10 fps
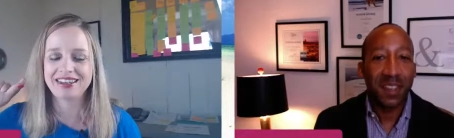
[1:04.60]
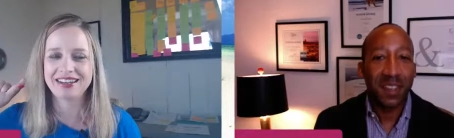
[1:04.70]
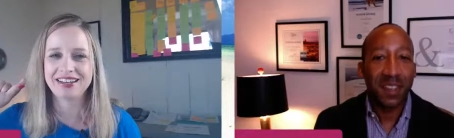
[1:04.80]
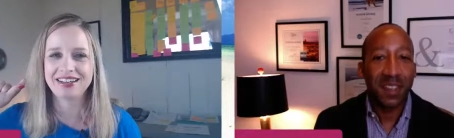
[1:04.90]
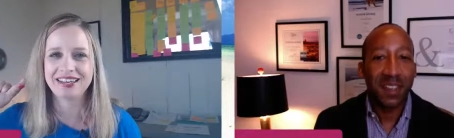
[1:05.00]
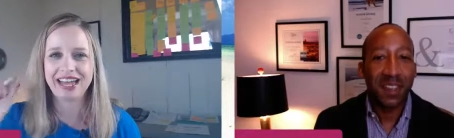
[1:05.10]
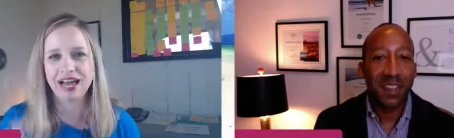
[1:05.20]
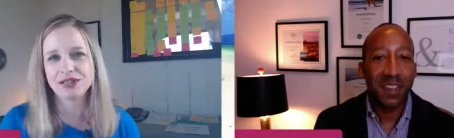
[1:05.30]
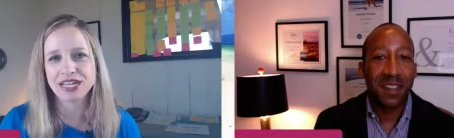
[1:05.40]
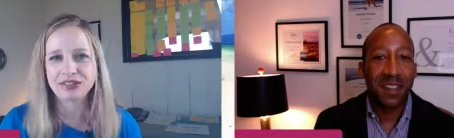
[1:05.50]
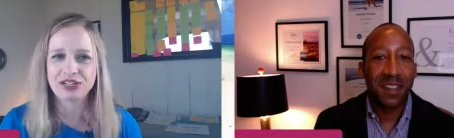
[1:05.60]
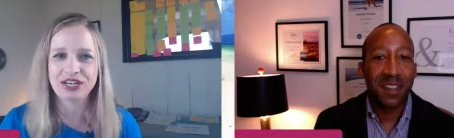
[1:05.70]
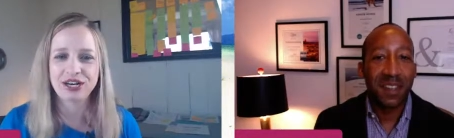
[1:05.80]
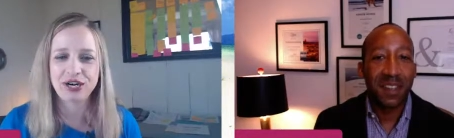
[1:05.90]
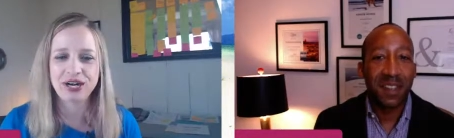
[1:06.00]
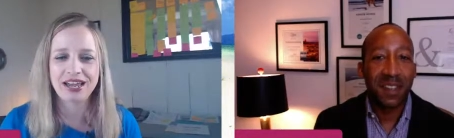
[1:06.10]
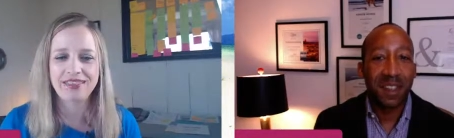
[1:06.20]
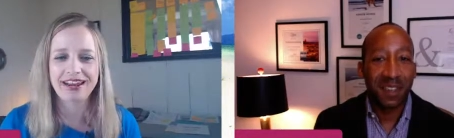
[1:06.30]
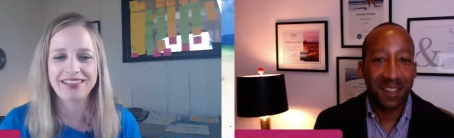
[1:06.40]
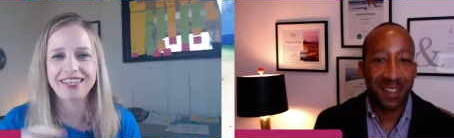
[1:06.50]
Speaker 1: the the countdown ticker,
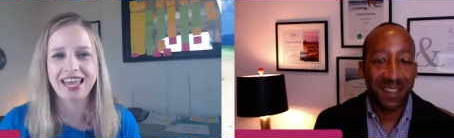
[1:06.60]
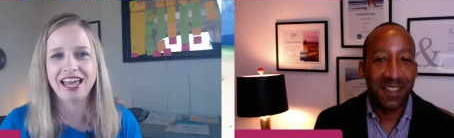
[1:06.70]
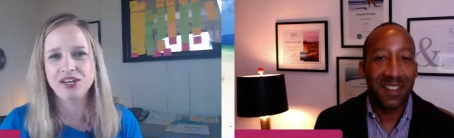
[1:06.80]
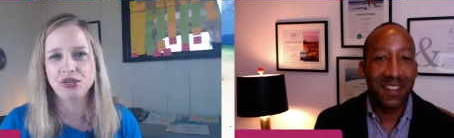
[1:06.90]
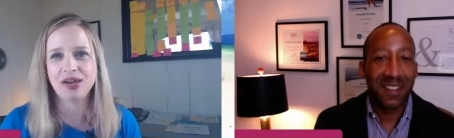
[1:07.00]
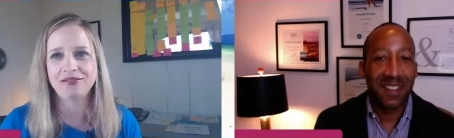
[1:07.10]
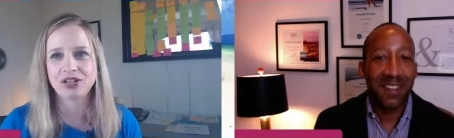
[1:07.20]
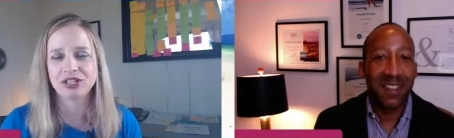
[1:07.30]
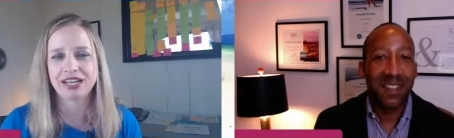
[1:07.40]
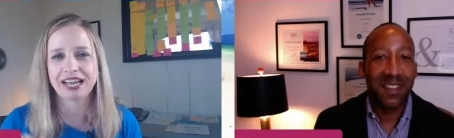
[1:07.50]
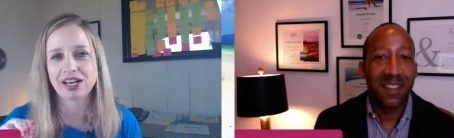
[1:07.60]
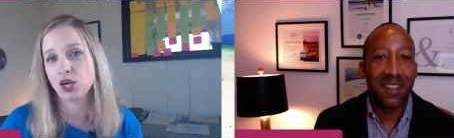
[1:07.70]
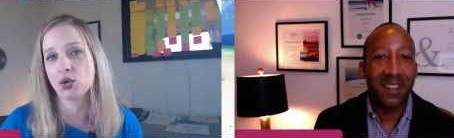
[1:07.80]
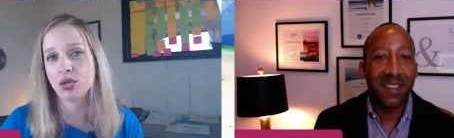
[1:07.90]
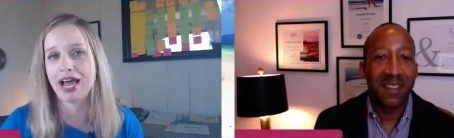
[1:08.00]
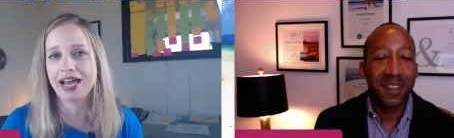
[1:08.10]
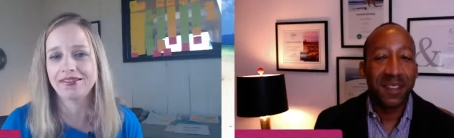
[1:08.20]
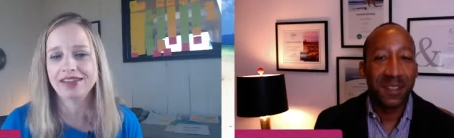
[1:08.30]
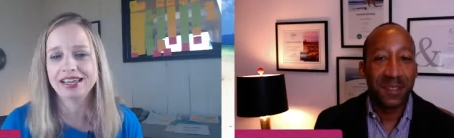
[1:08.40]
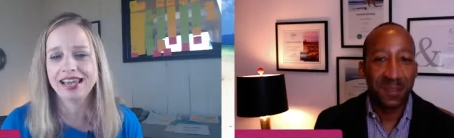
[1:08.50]
and then at the end you have to click on go
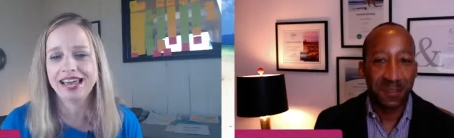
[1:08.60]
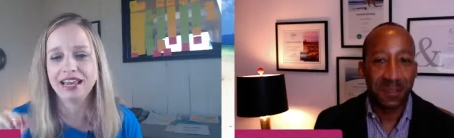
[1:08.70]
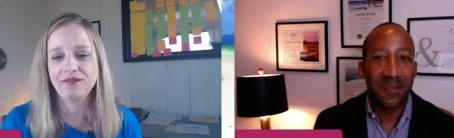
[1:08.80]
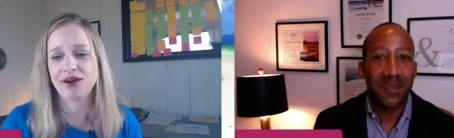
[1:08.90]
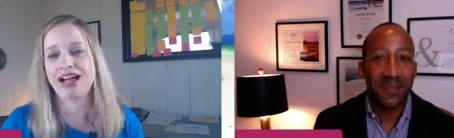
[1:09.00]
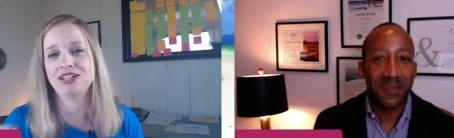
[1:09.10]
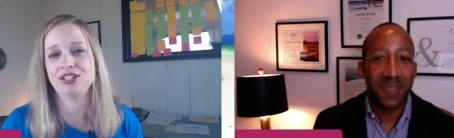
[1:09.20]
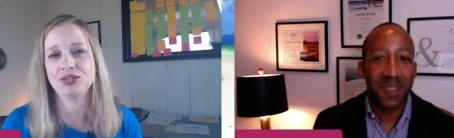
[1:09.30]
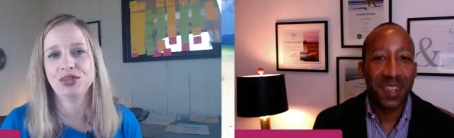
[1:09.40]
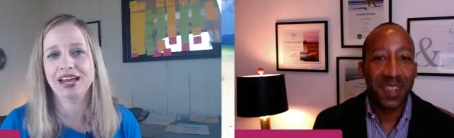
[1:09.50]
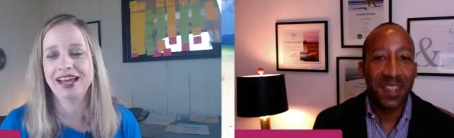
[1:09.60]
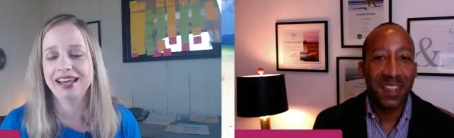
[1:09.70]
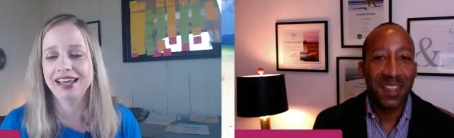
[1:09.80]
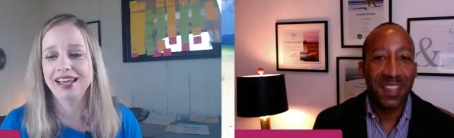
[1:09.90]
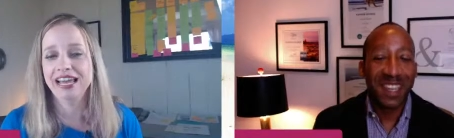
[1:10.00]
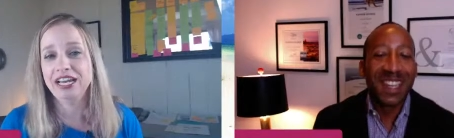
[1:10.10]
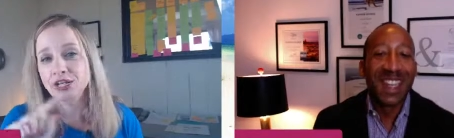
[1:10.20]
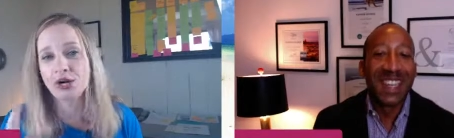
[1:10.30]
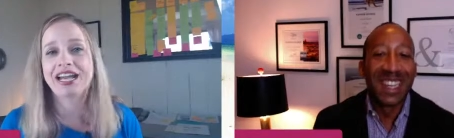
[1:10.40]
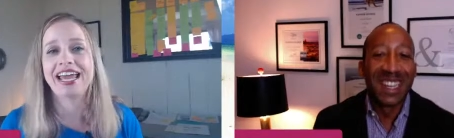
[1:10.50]
live, and I mm. forgot to do that in
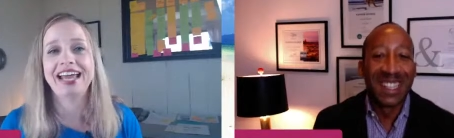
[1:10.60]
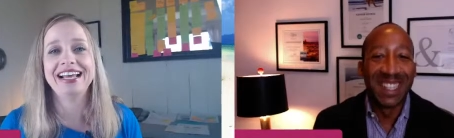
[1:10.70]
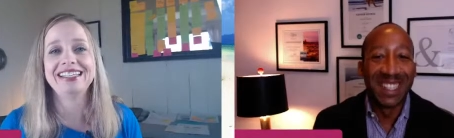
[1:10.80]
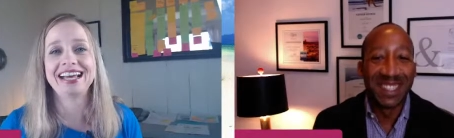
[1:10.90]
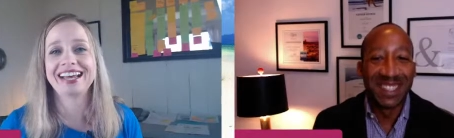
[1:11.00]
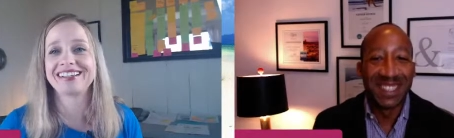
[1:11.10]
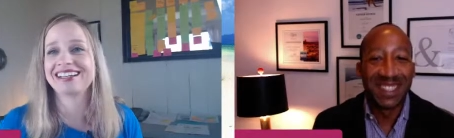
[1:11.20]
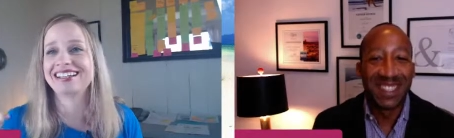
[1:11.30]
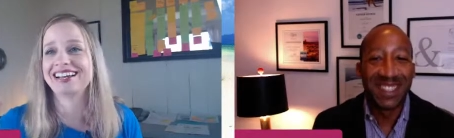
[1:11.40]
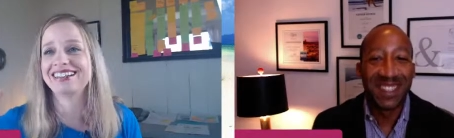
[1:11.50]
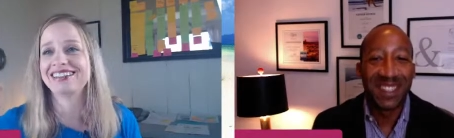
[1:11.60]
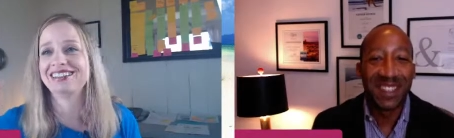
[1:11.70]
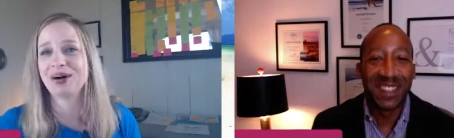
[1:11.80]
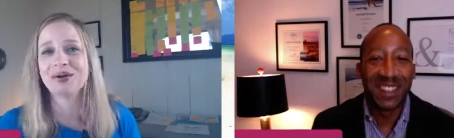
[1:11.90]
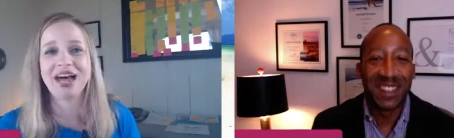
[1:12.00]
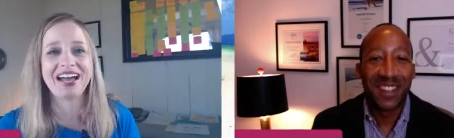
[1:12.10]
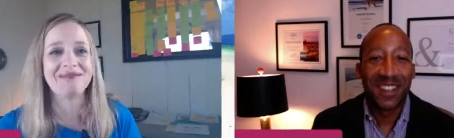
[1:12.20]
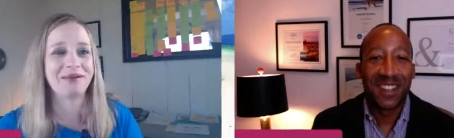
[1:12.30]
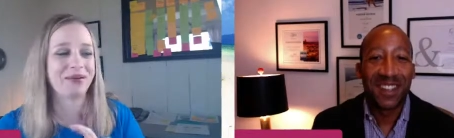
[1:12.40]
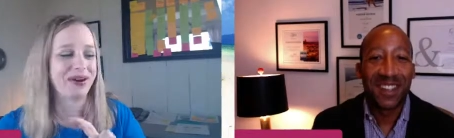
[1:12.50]
your case, I clicked on go live
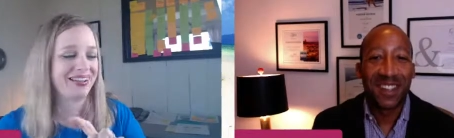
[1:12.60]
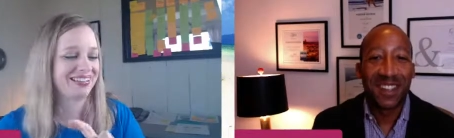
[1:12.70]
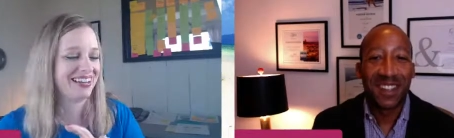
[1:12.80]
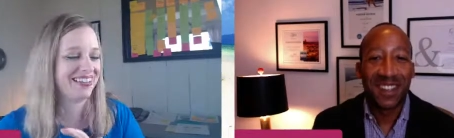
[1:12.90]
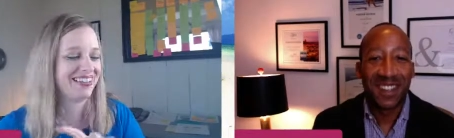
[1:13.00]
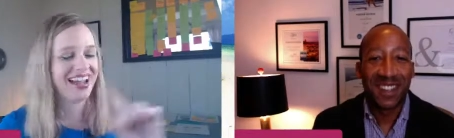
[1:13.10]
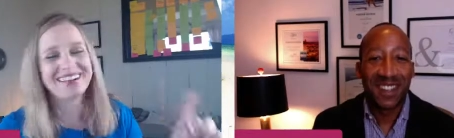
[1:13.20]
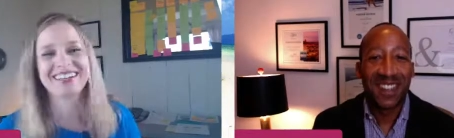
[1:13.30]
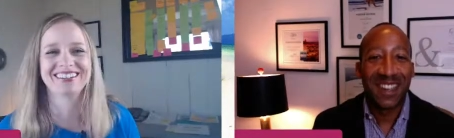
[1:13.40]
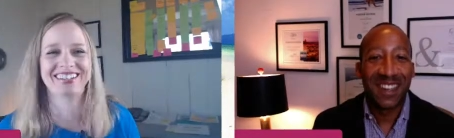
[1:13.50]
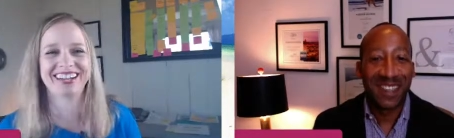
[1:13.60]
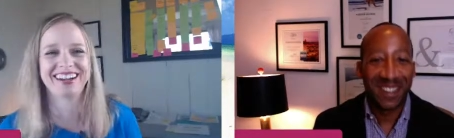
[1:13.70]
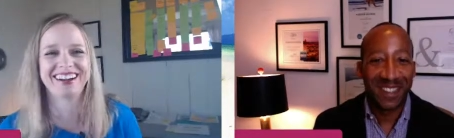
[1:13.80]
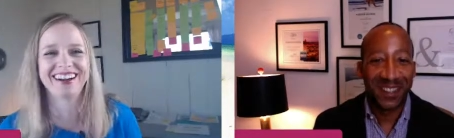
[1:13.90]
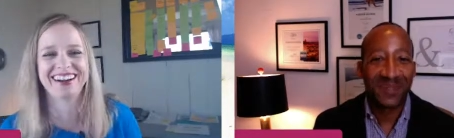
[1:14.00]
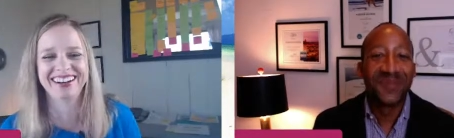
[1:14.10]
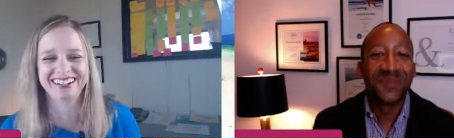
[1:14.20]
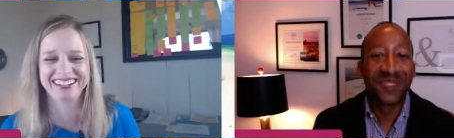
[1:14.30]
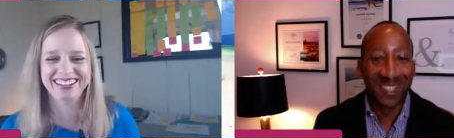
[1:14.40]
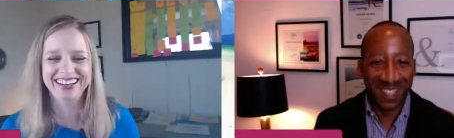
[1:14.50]
before I clicked on the countdown ticker.